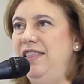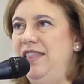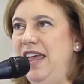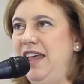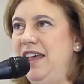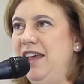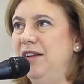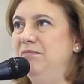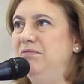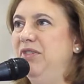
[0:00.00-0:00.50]

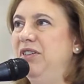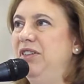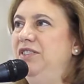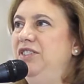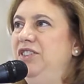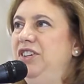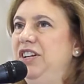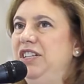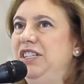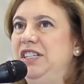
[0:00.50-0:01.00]
They can
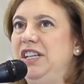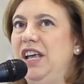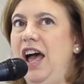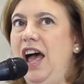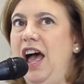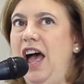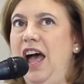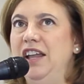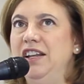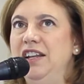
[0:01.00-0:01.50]
purchase
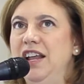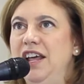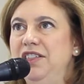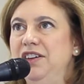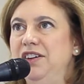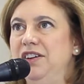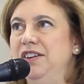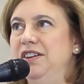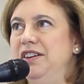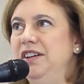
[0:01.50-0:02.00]

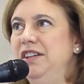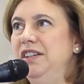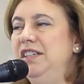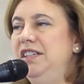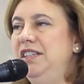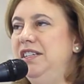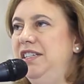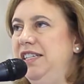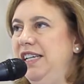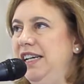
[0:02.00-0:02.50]
another
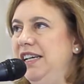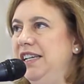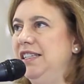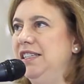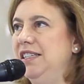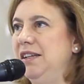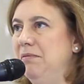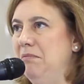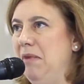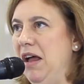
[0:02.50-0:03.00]

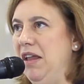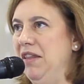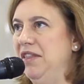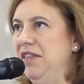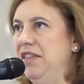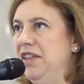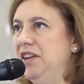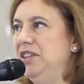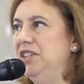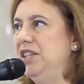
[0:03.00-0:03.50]

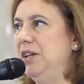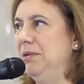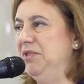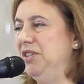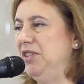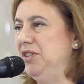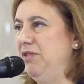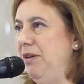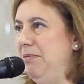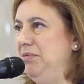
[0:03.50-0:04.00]
6-month
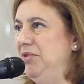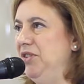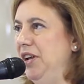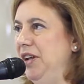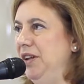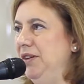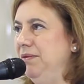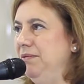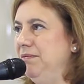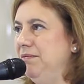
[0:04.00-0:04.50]

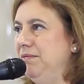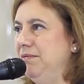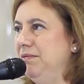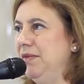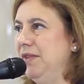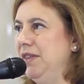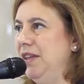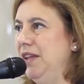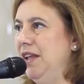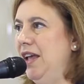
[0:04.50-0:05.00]
subscription
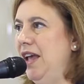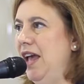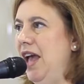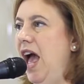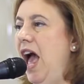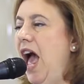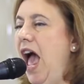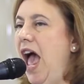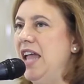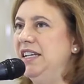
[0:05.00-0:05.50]

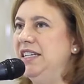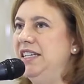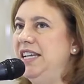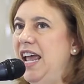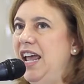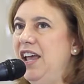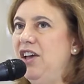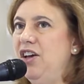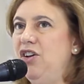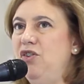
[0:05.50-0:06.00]
and
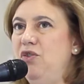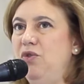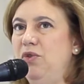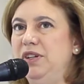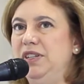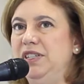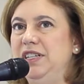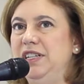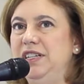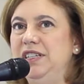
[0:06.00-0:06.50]
take
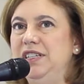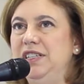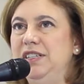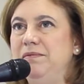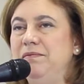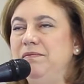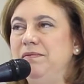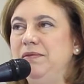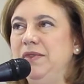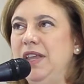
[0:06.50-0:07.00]

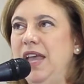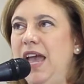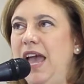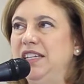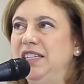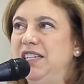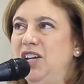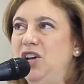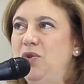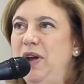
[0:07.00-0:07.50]
courses
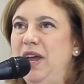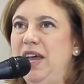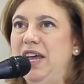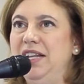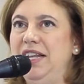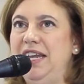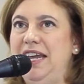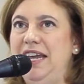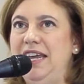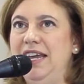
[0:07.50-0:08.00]
as
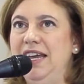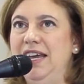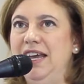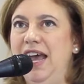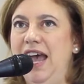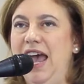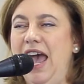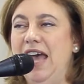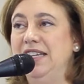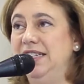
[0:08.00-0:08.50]
quickly
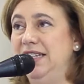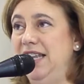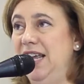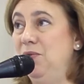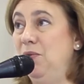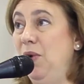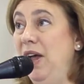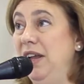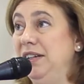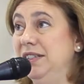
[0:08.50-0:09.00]
as
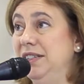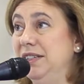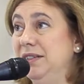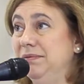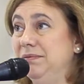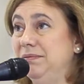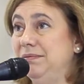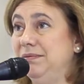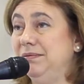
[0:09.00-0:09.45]
they want.